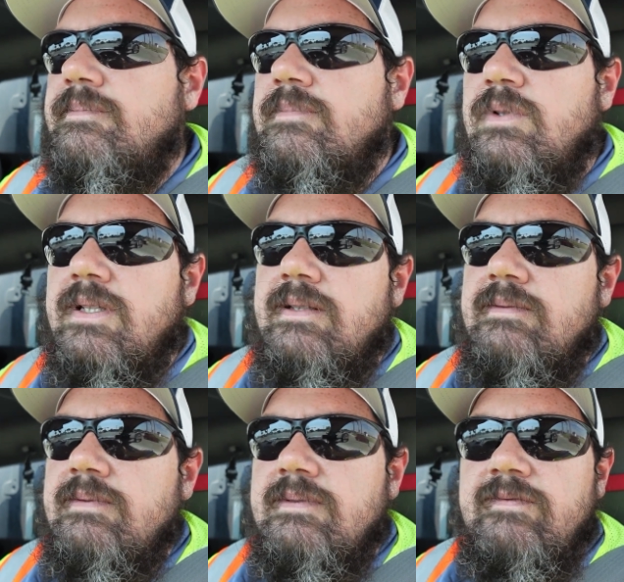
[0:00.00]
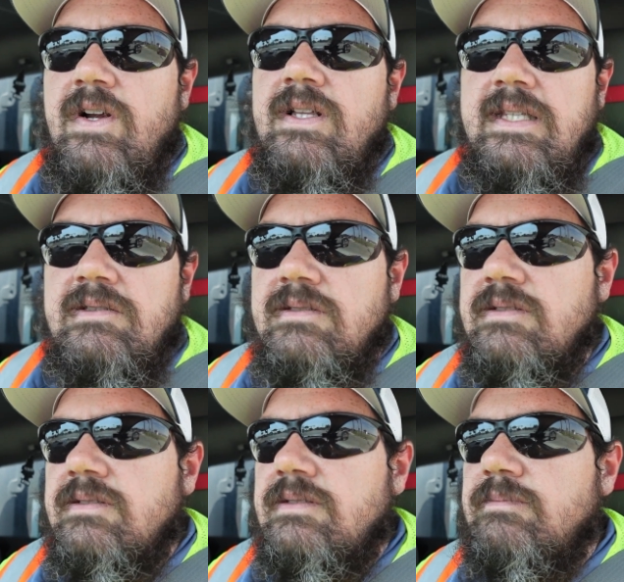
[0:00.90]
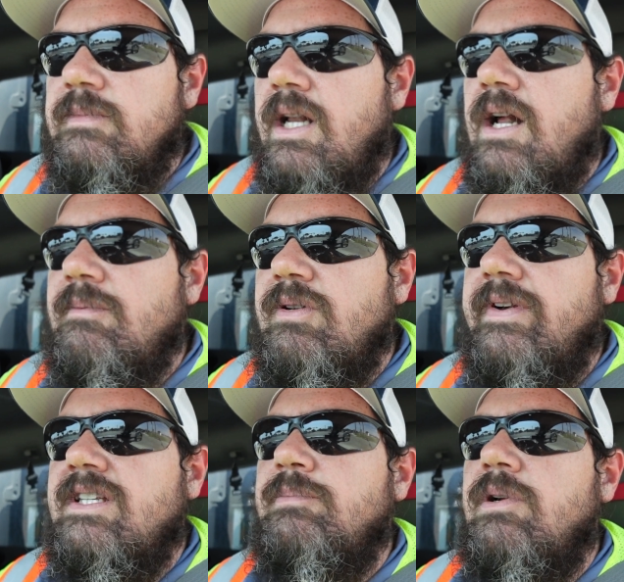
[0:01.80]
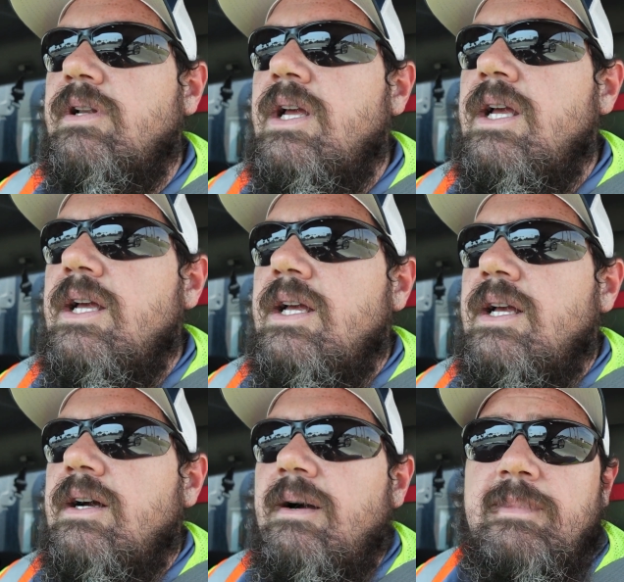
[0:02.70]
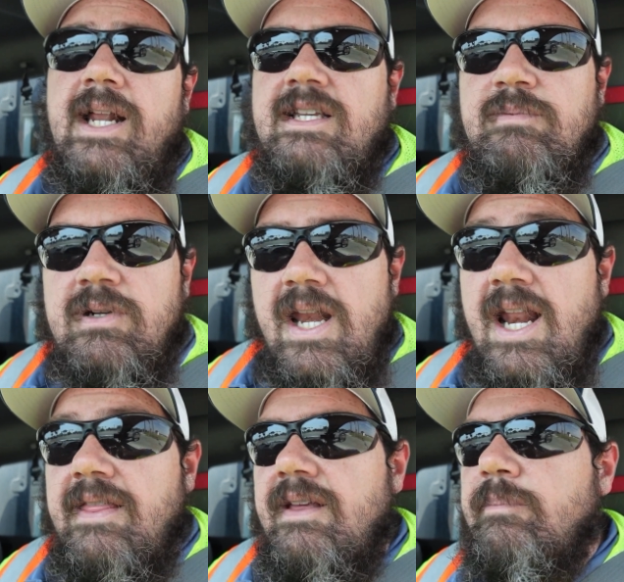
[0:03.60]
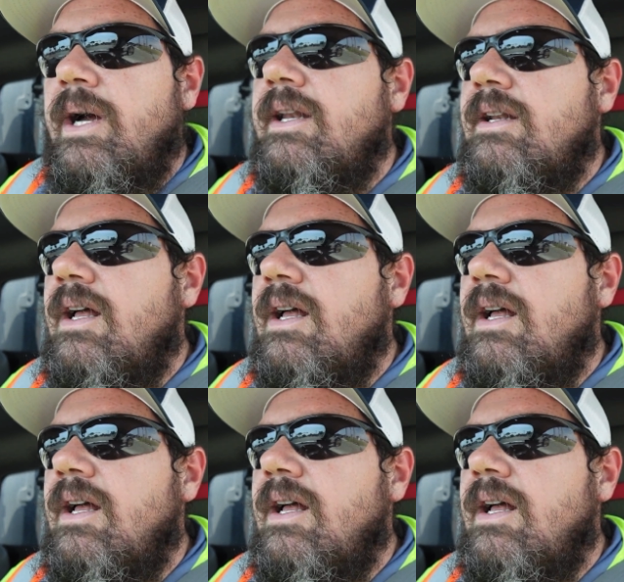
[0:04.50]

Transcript: Well, very little. Not an automotive expert. I'm not an expert in anything, but